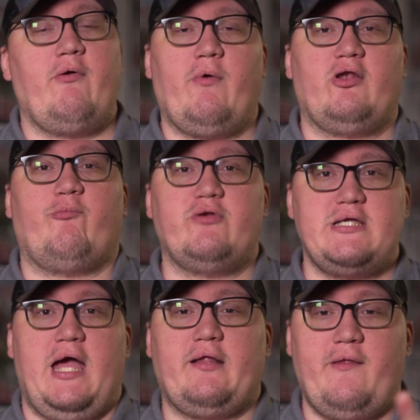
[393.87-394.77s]
We want to
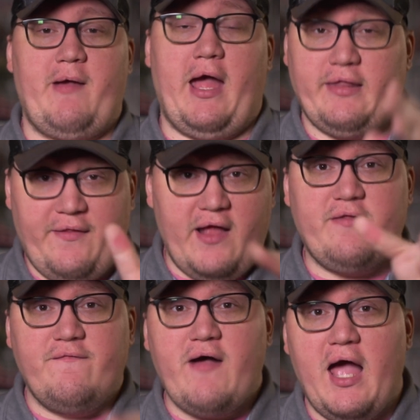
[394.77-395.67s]
protect the past. And
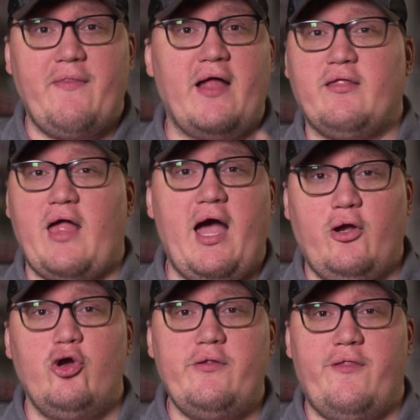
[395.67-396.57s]
that's fine. That's a
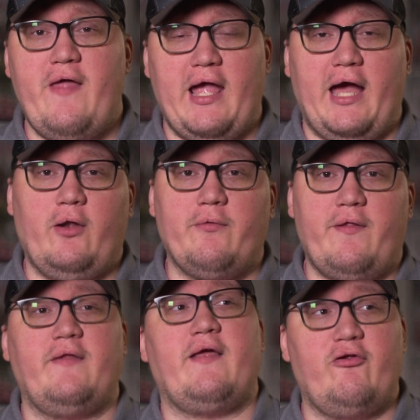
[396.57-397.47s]
good thing. I don't
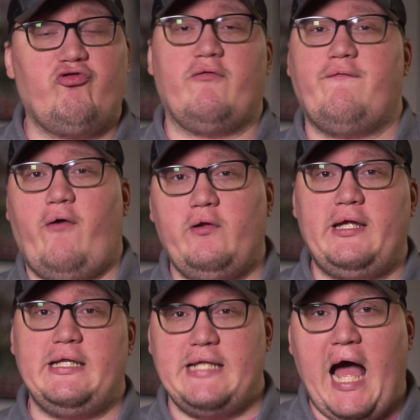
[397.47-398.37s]
think that it should
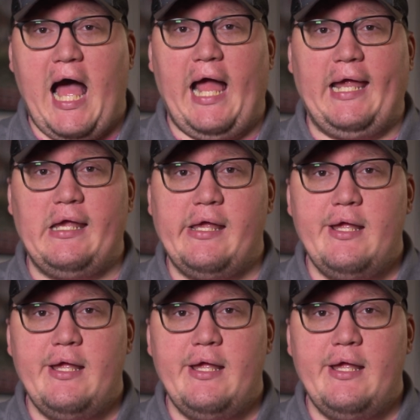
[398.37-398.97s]
fully die.